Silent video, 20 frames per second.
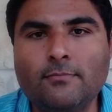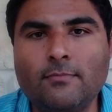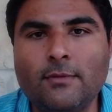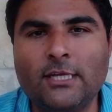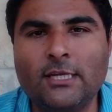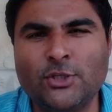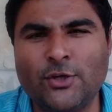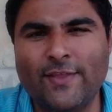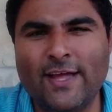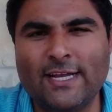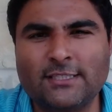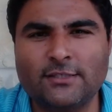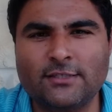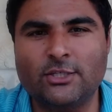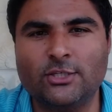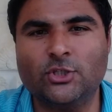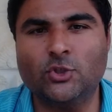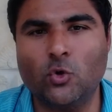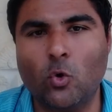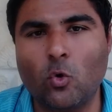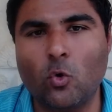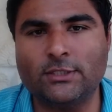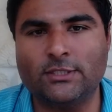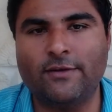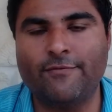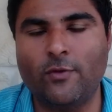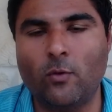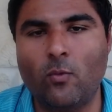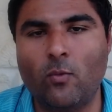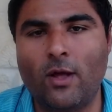So that's the
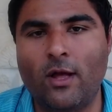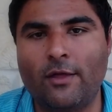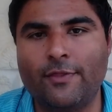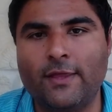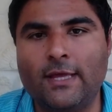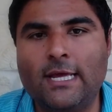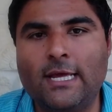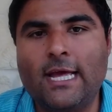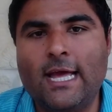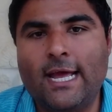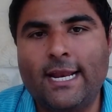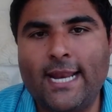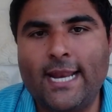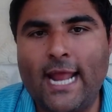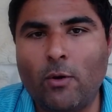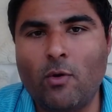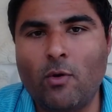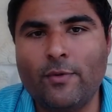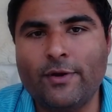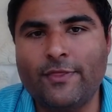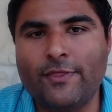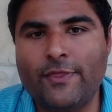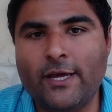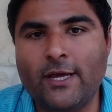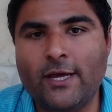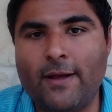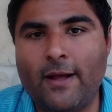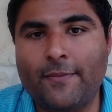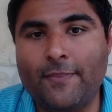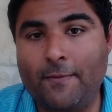source of the wealth. Now, when we
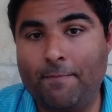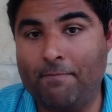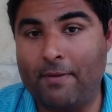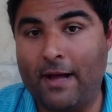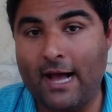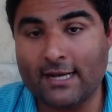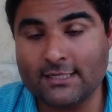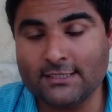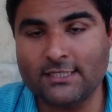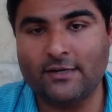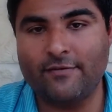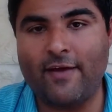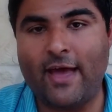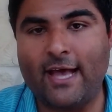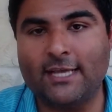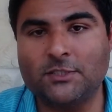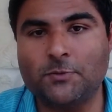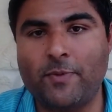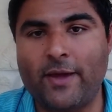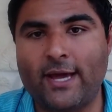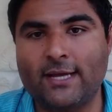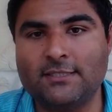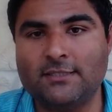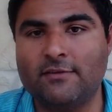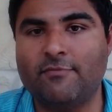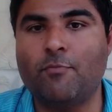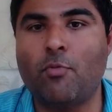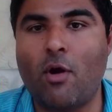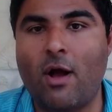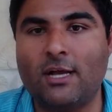think about the positive aspects
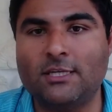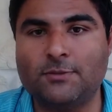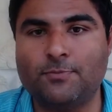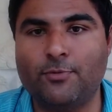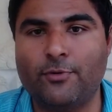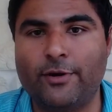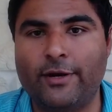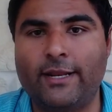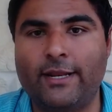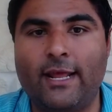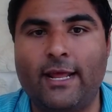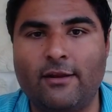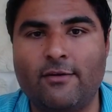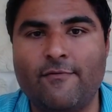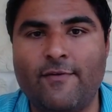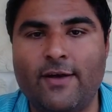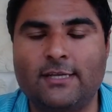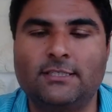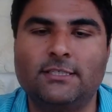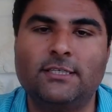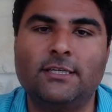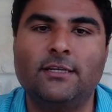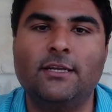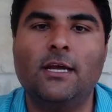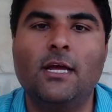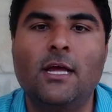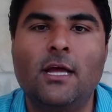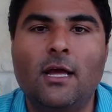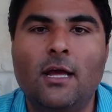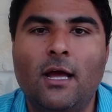of prospering and
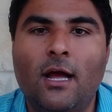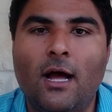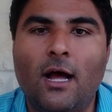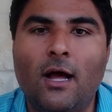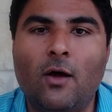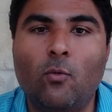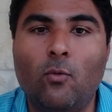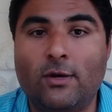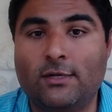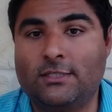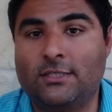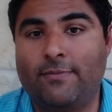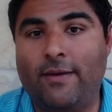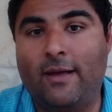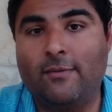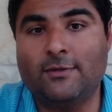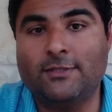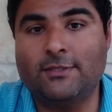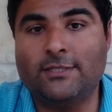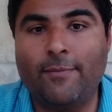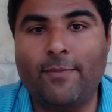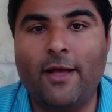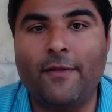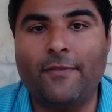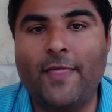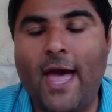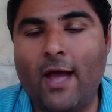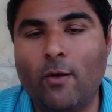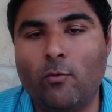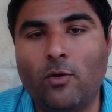investing, what does the Bible say
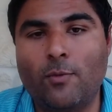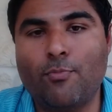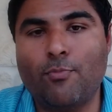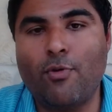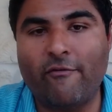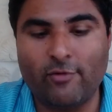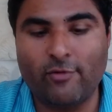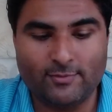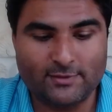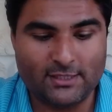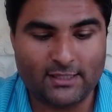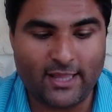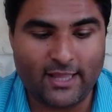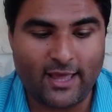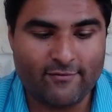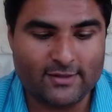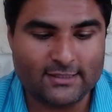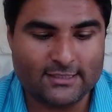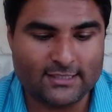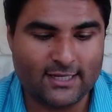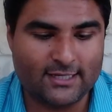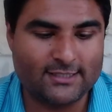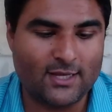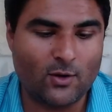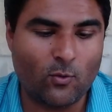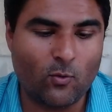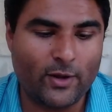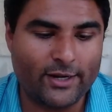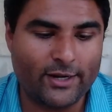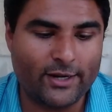about that? Well, Proverbs 11 says
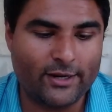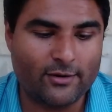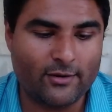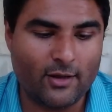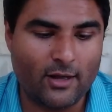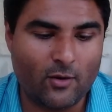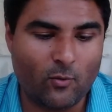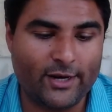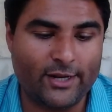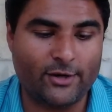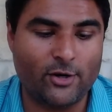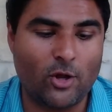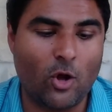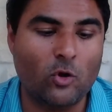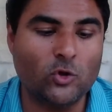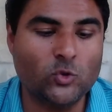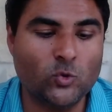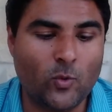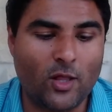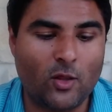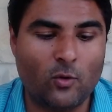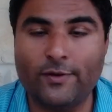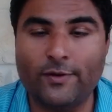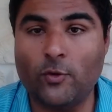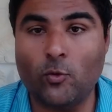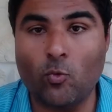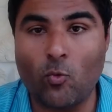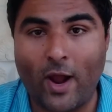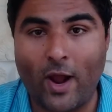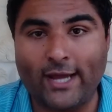that when it goes well
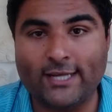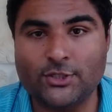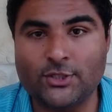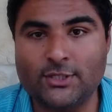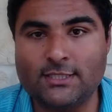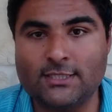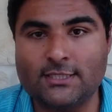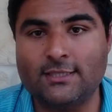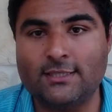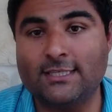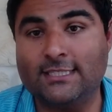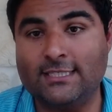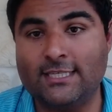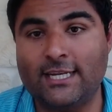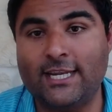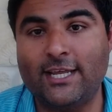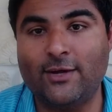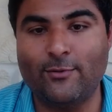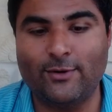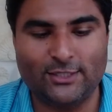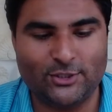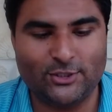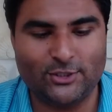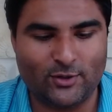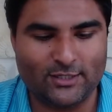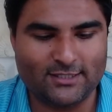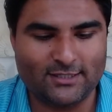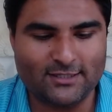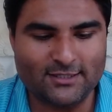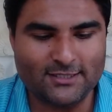with the righteous, the city
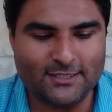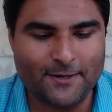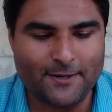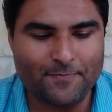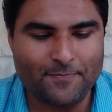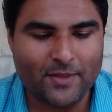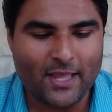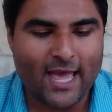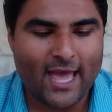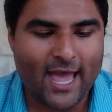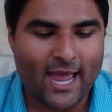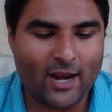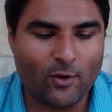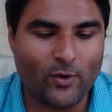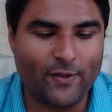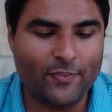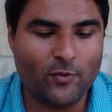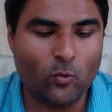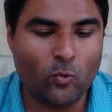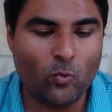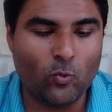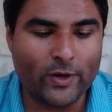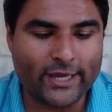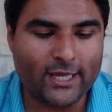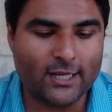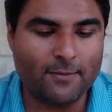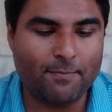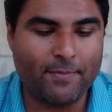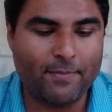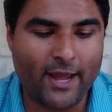rejoices, and when the
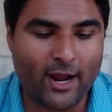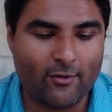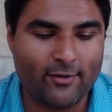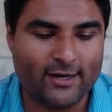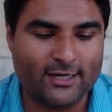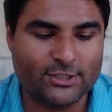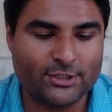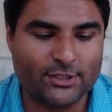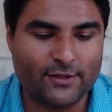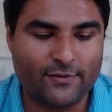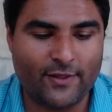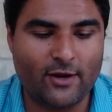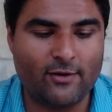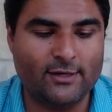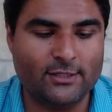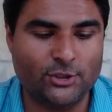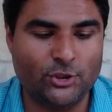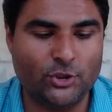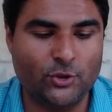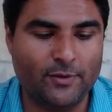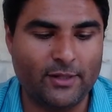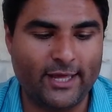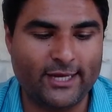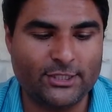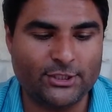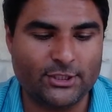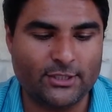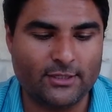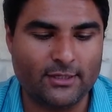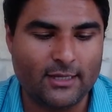wicked perish, there is
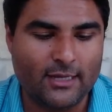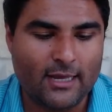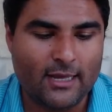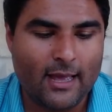jubilation.